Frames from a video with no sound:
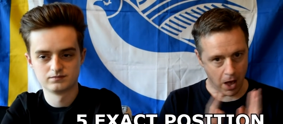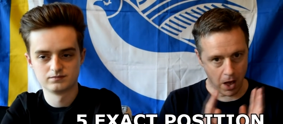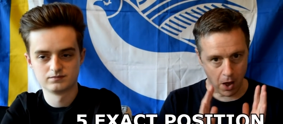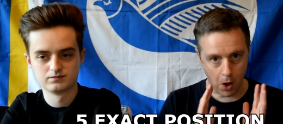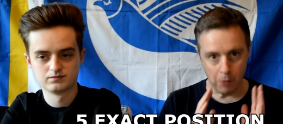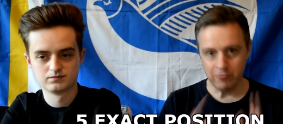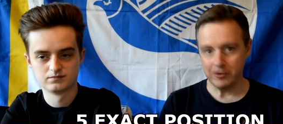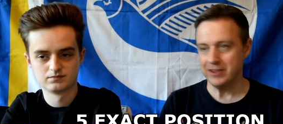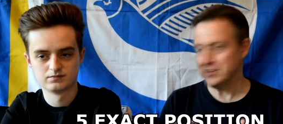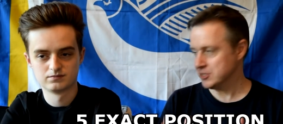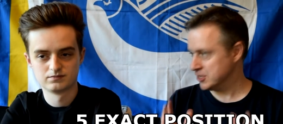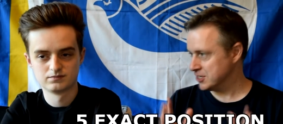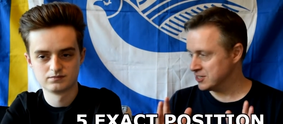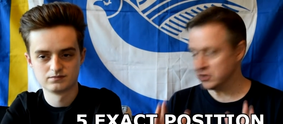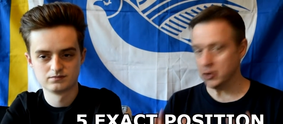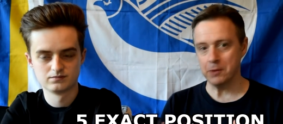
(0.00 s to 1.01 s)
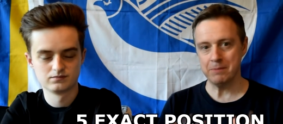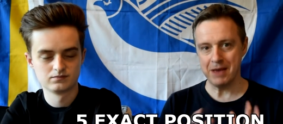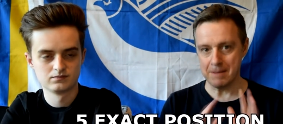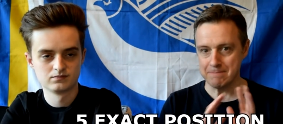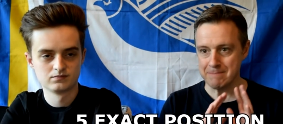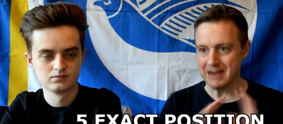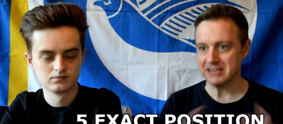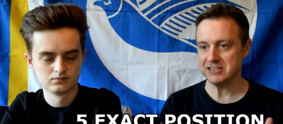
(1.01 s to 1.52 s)
Speaker 1: Hopefully, this isn't going to be
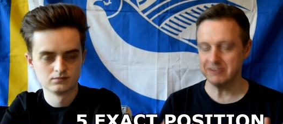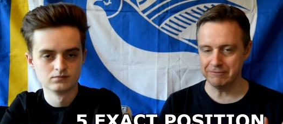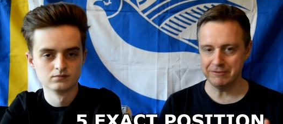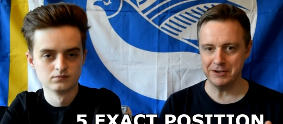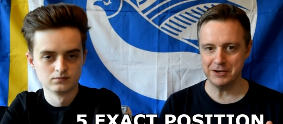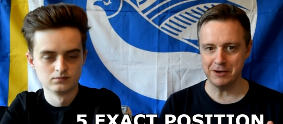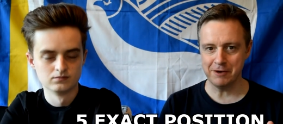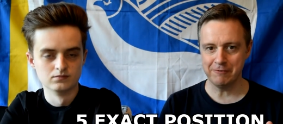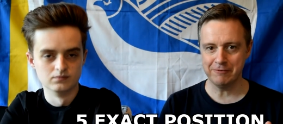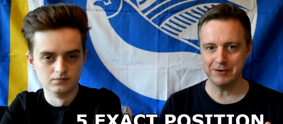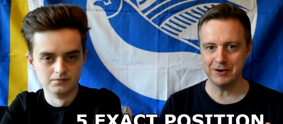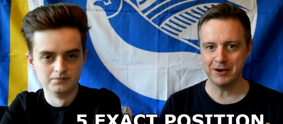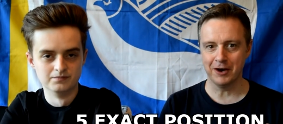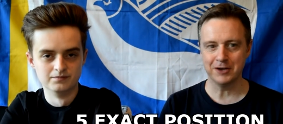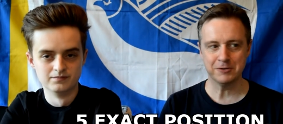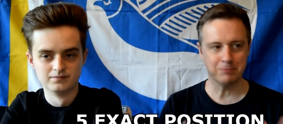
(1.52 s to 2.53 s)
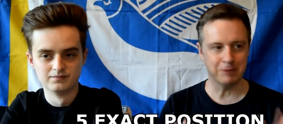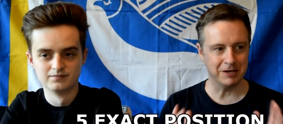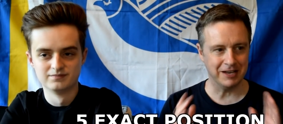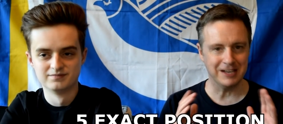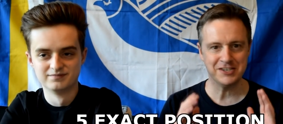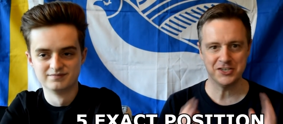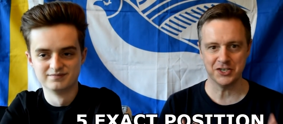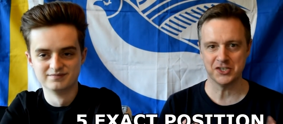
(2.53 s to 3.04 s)
a massive video for you mm-hmm. guys, but
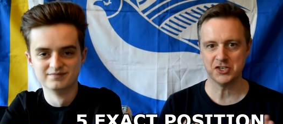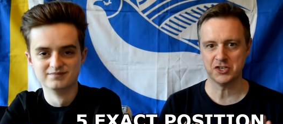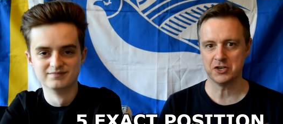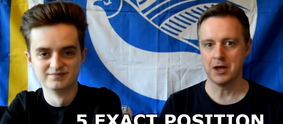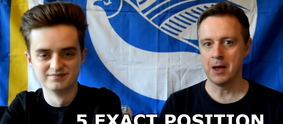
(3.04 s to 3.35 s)
let's just